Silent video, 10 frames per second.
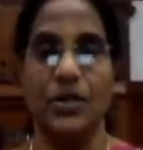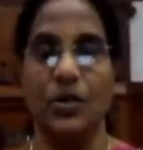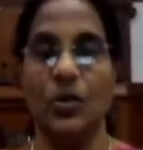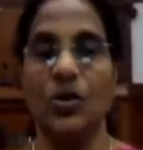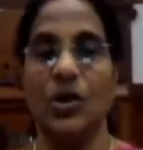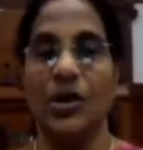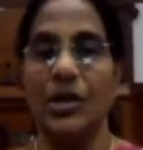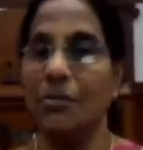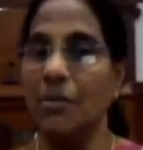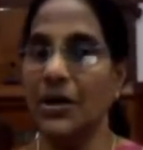
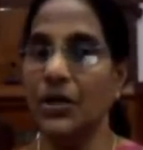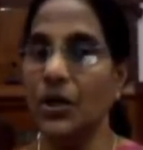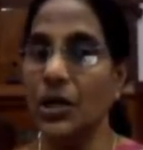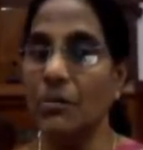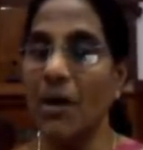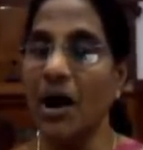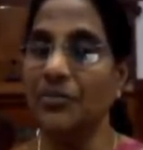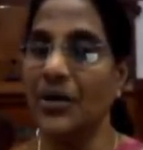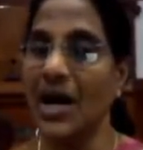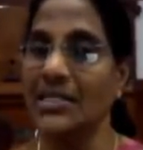
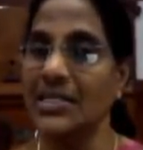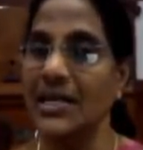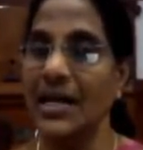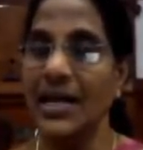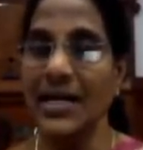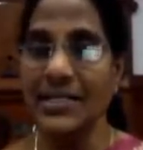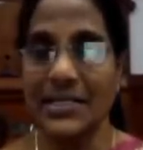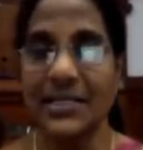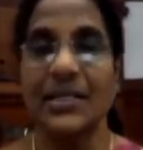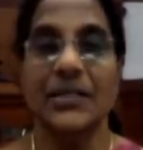Demand forecasting
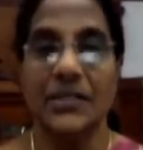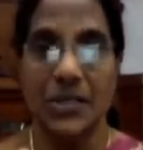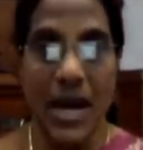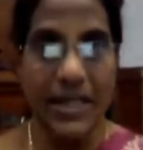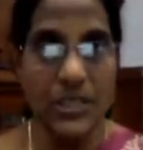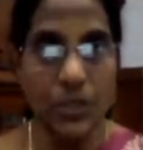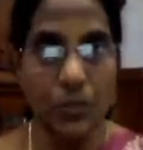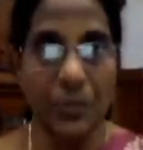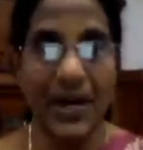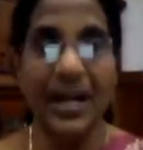is trying to
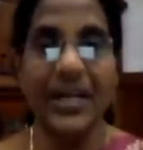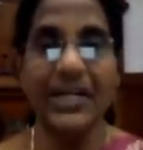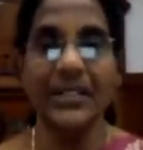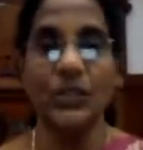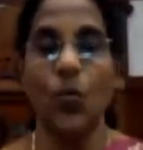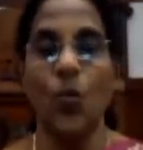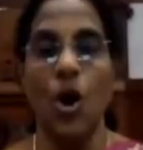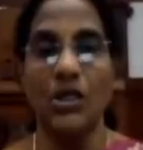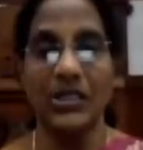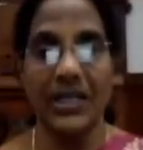predict
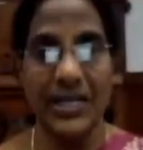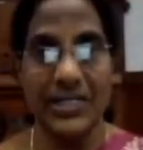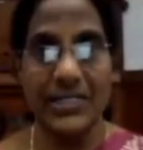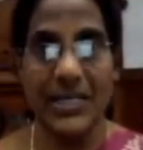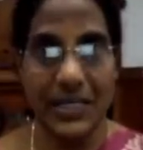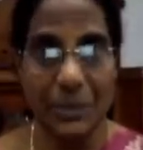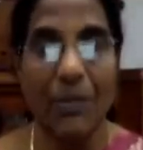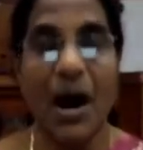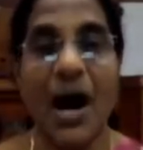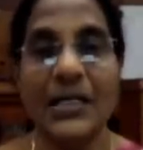what is the
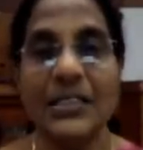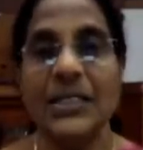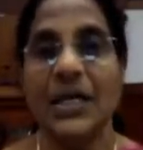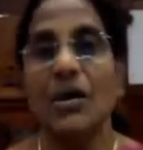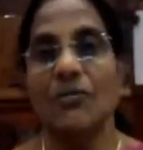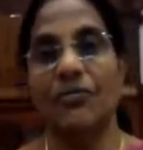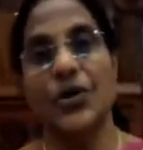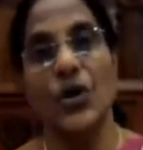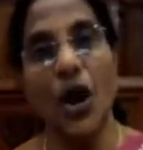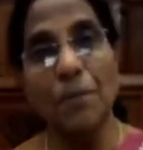demand
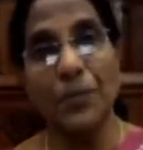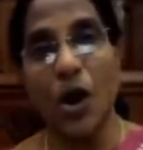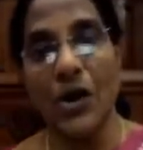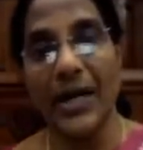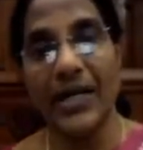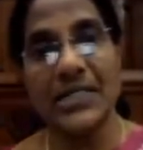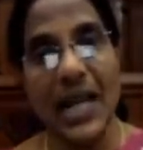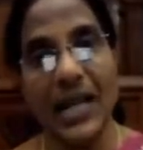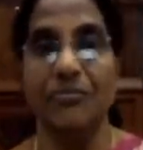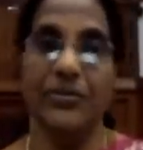for your
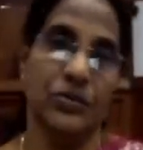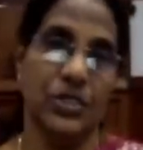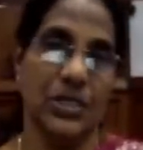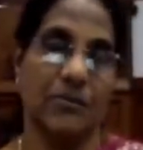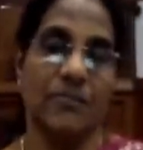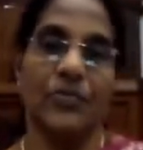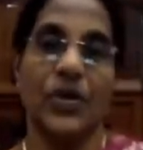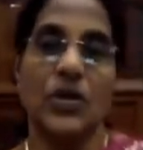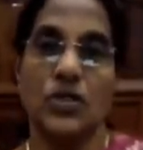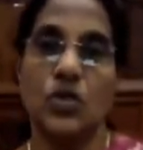products in future.
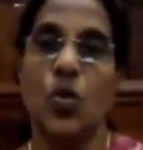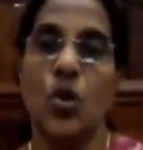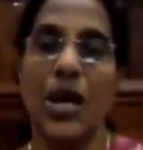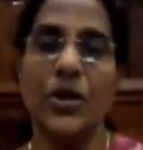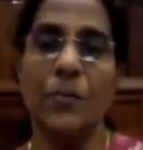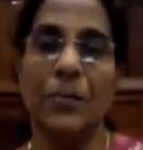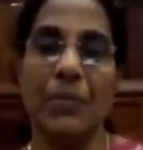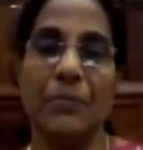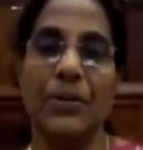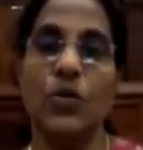So who are your
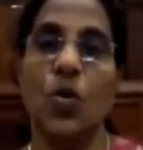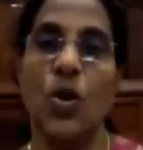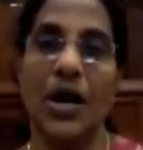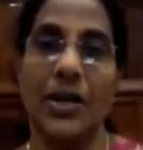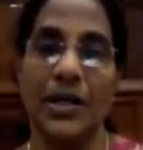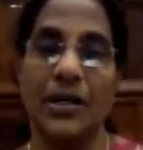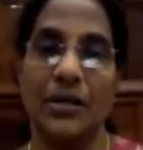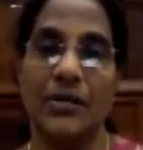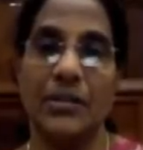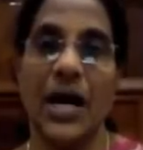people who
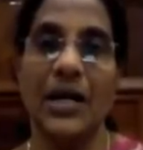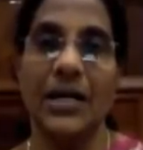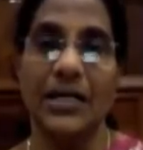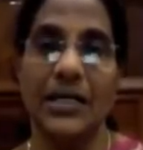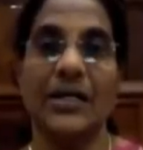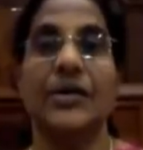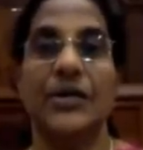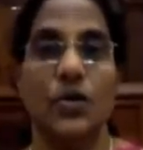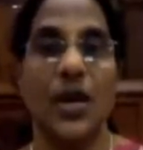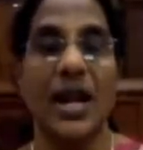are targeting?
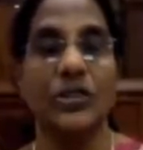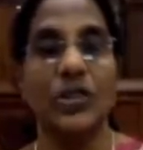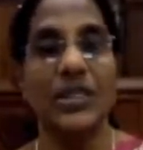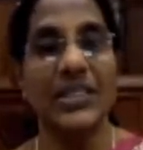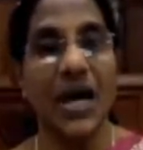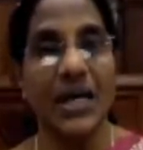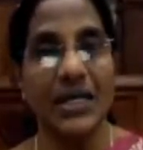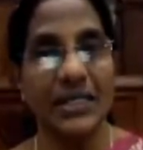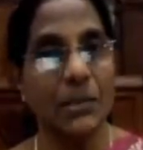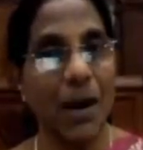You are actually
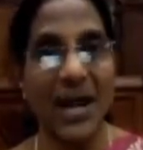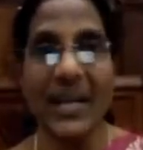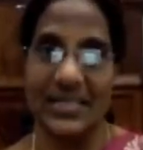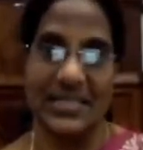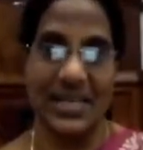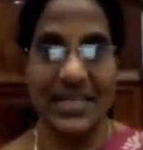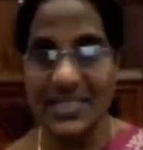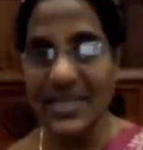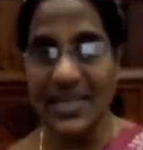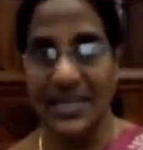targeting the buyers,
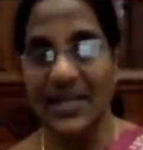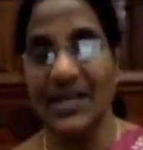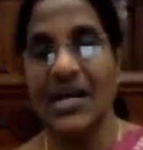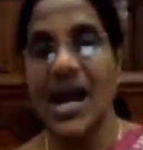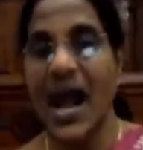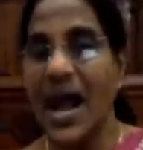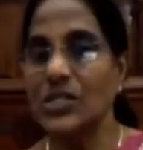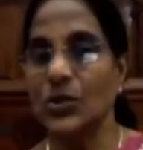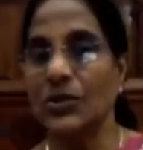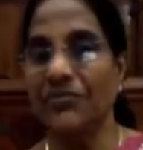isn't it? And
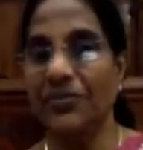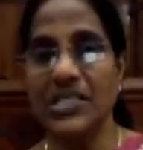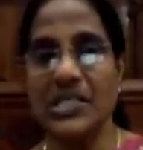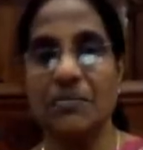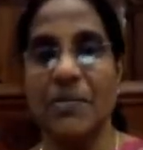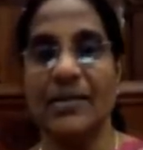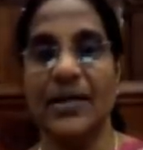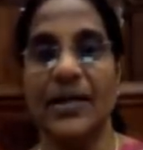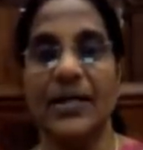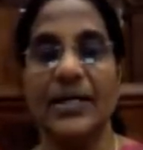so the first
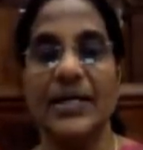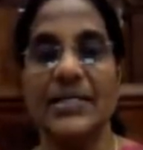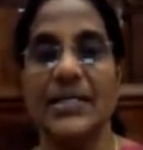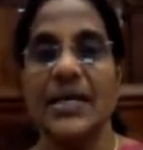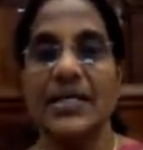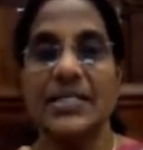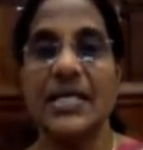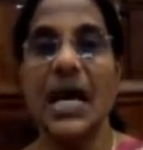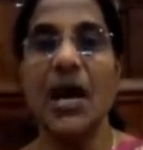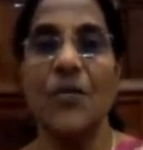method is
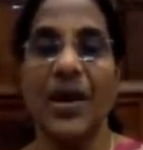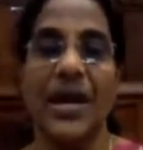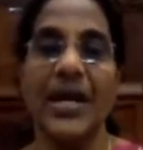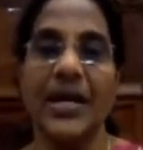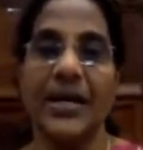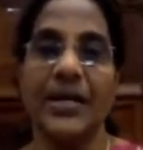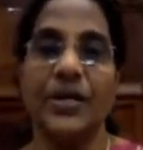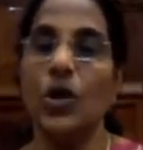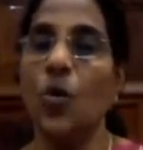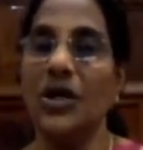survey.
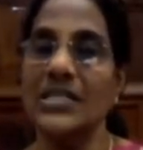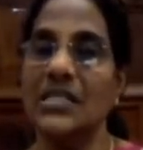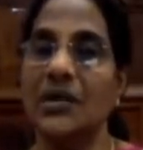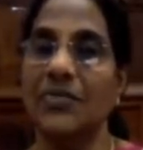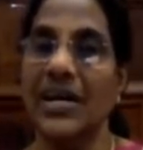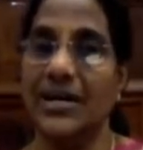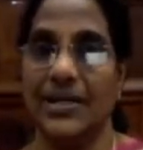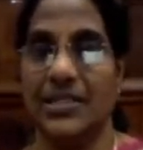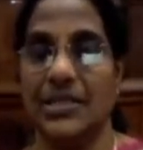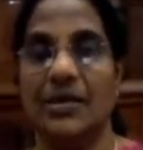You know what a
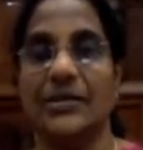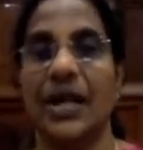survey is?